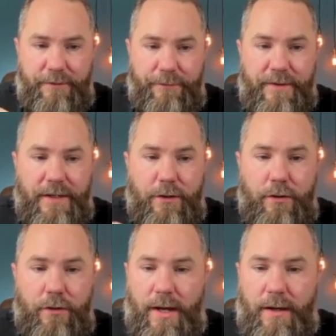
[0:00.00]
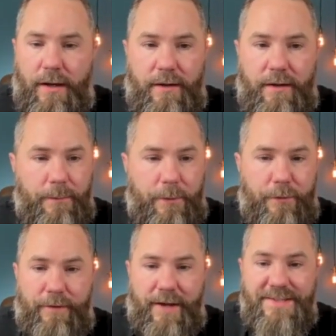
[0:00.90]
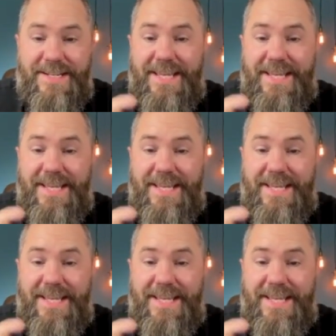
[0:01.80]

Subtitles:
A video provides an